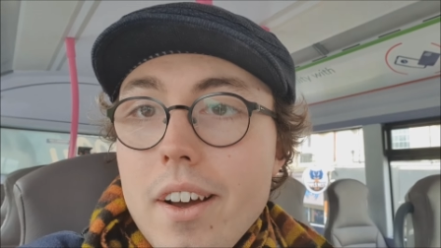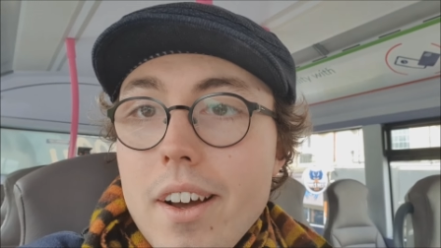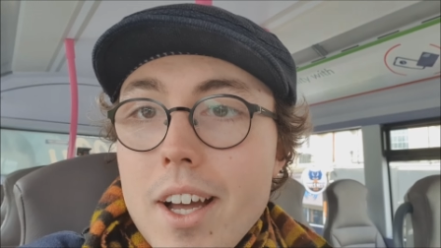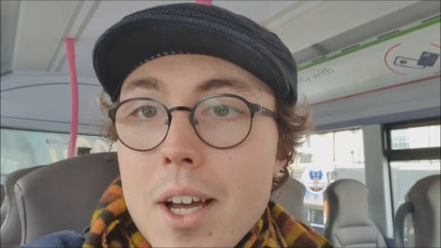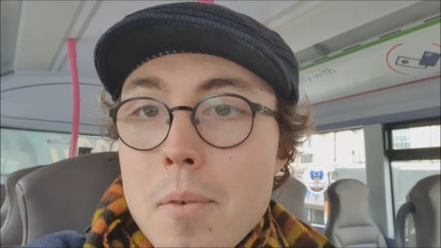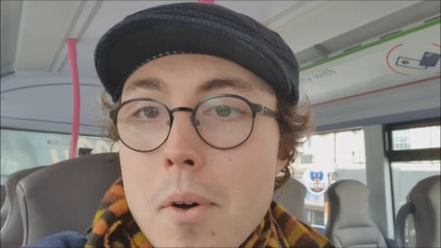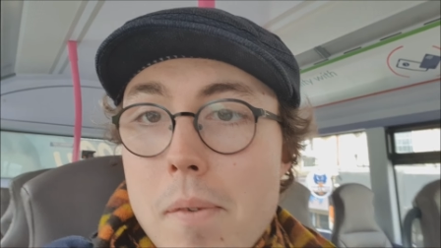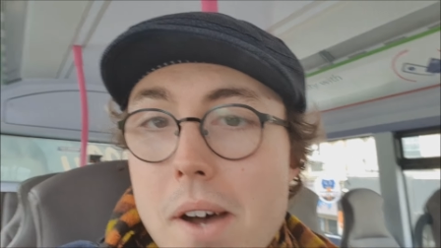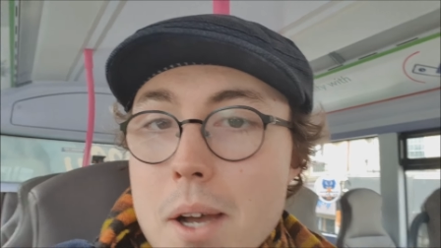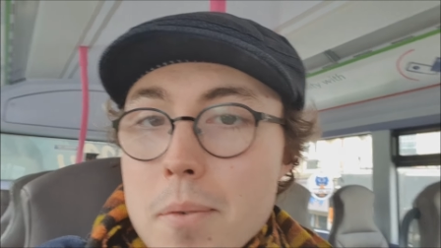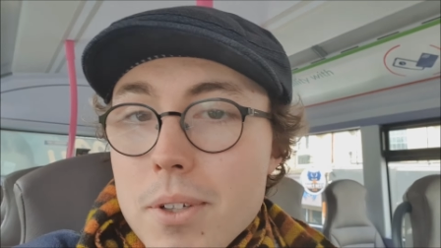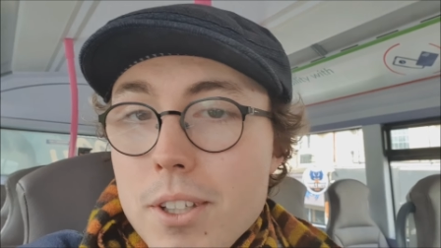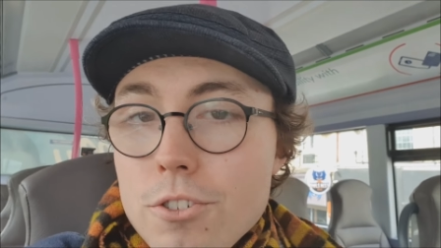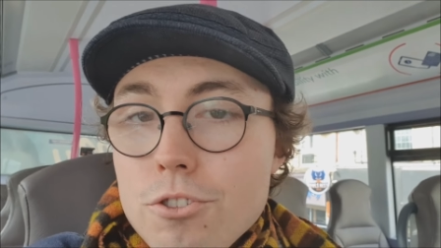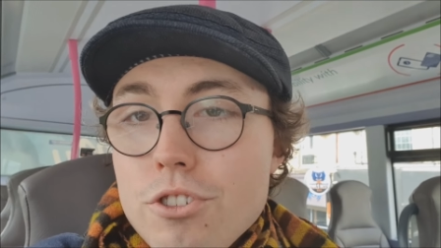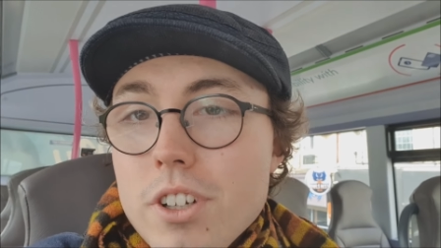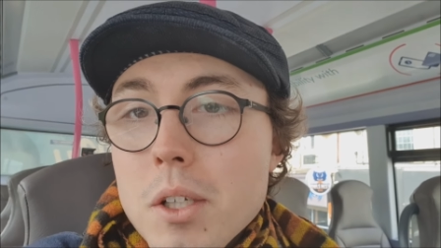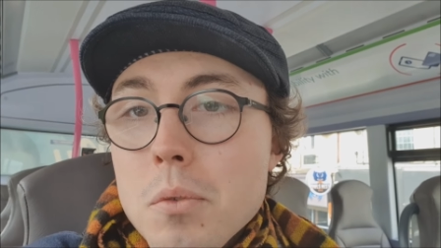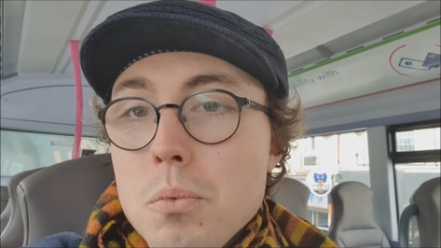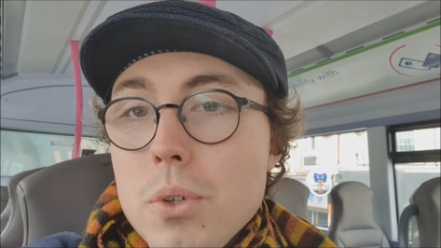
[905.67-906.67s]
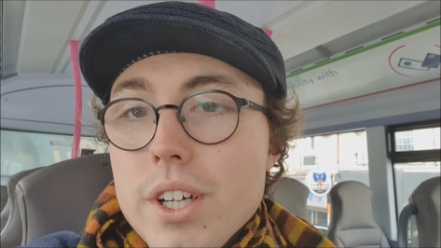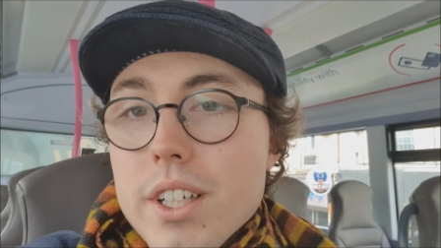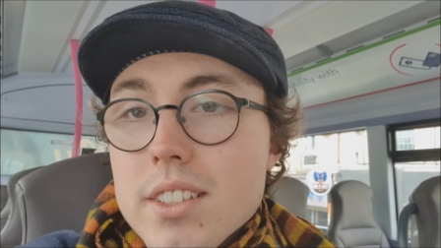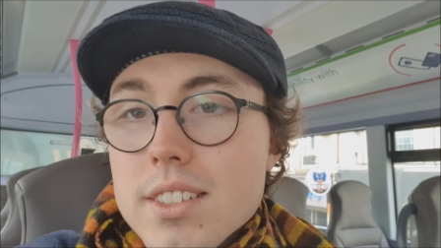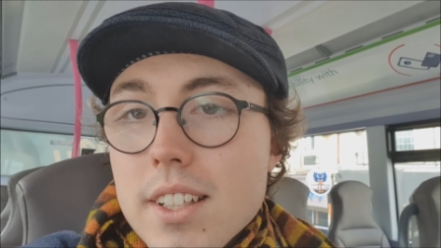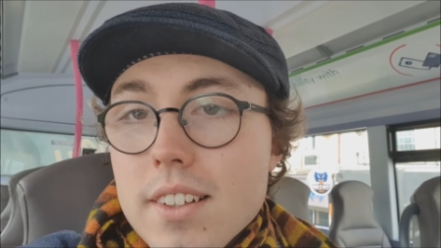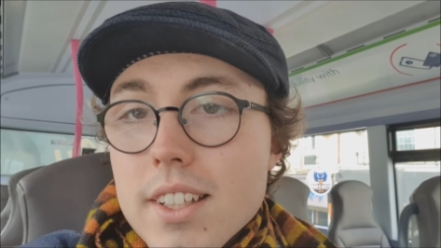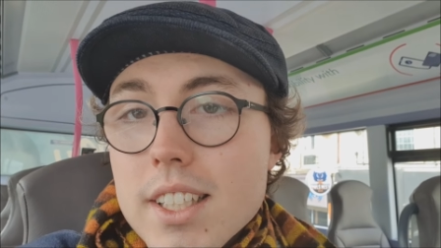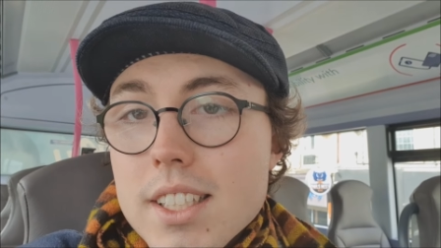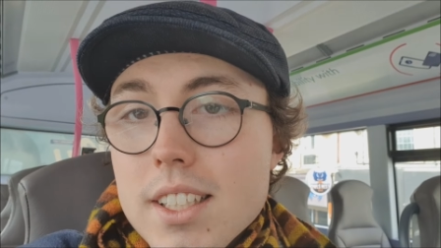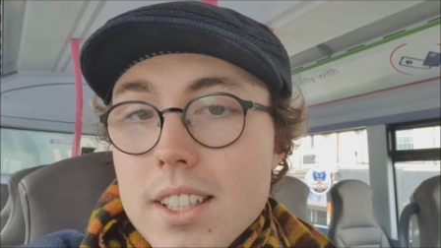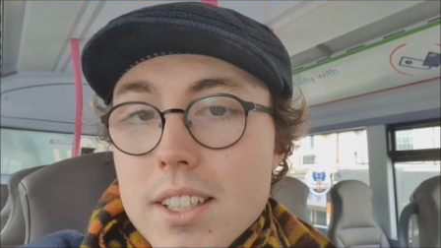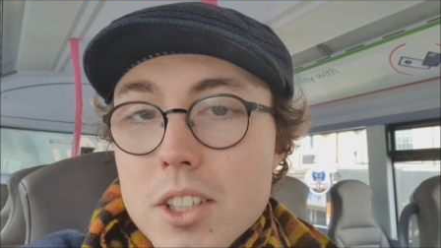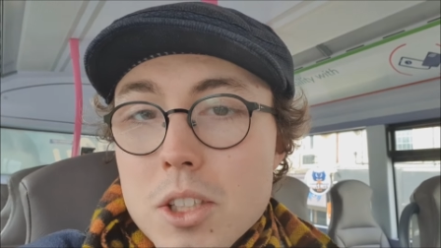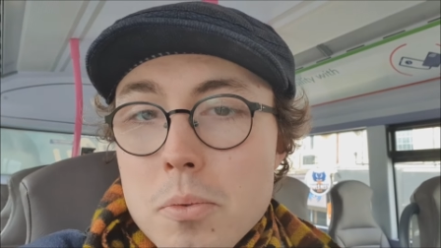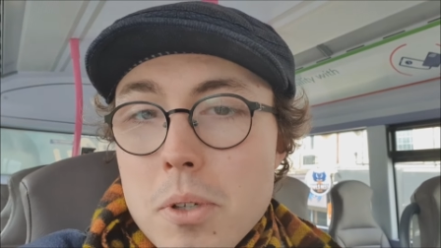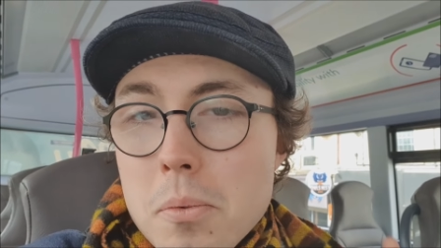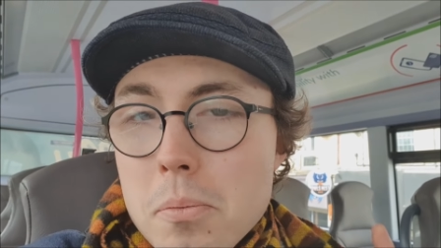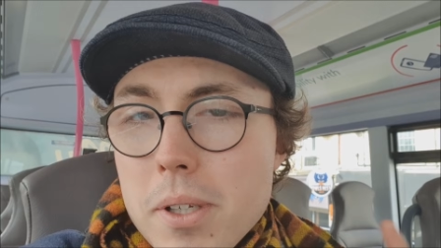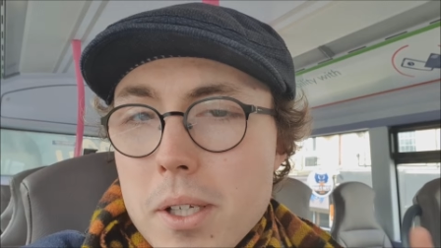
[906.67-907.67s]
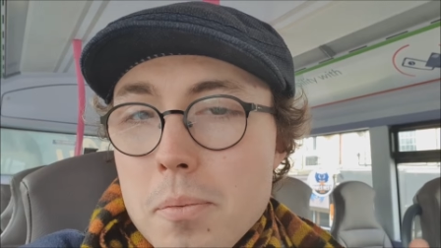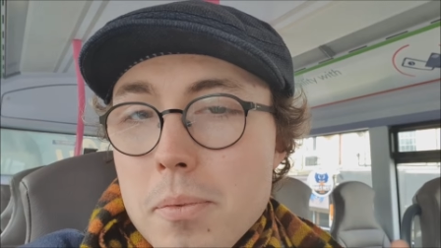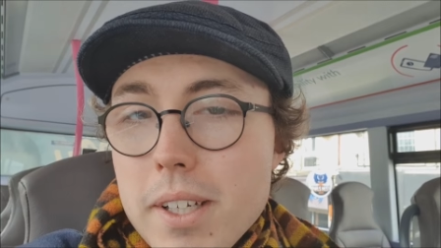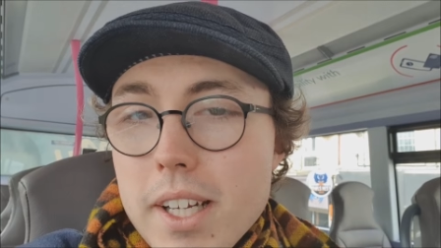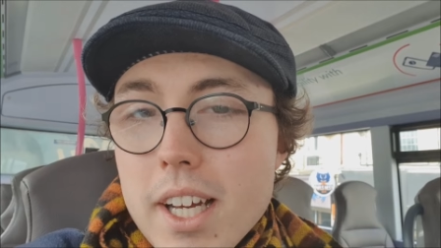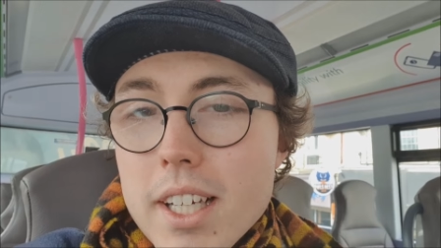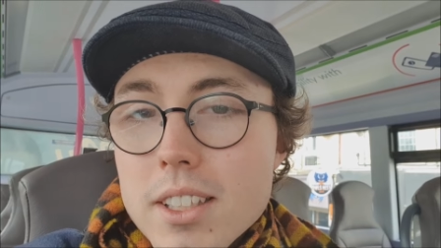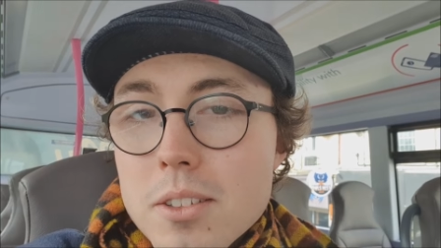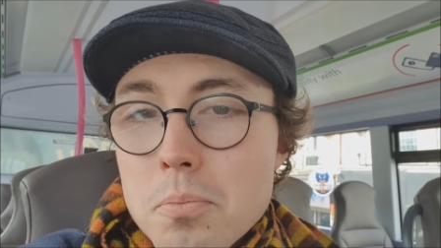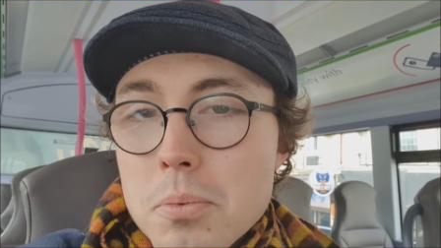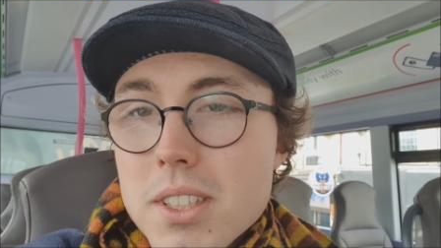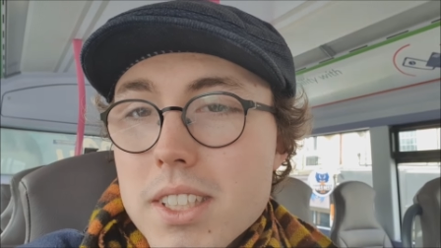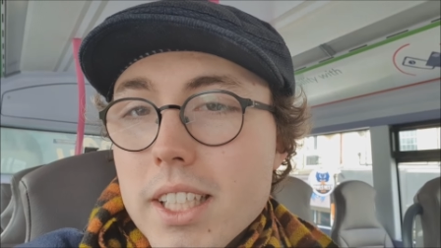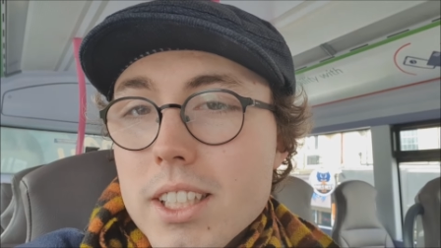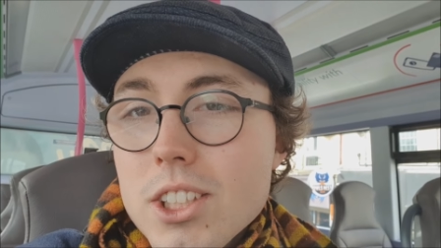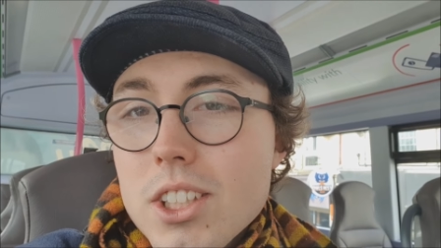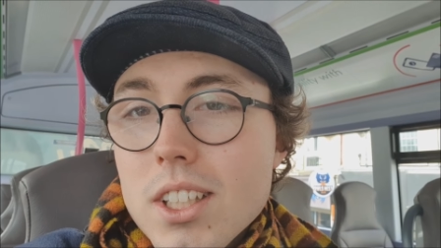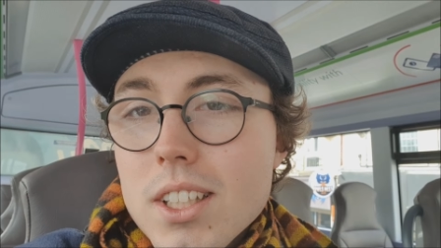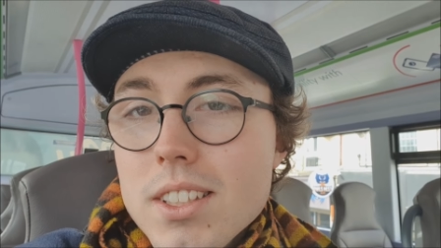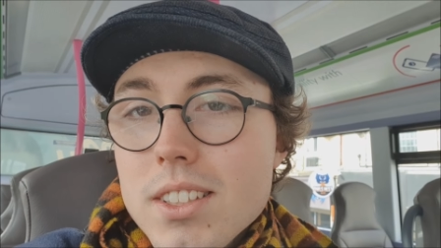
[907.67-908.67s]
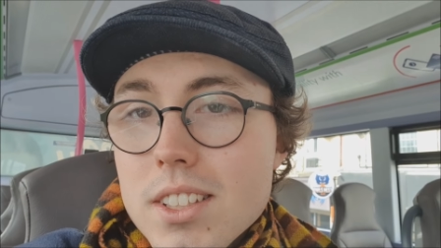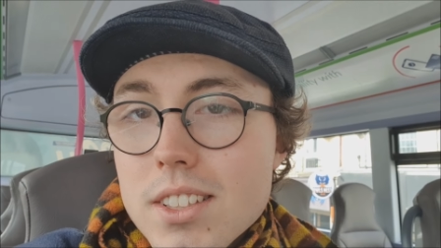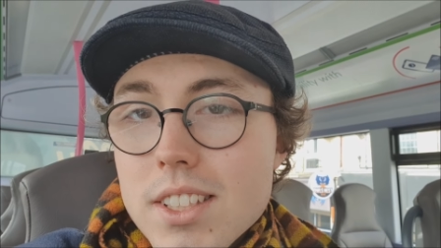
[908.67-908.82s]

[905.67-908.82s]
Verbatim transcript: um, I might be in DreamWorks I think a little bit but it'd be nice potentially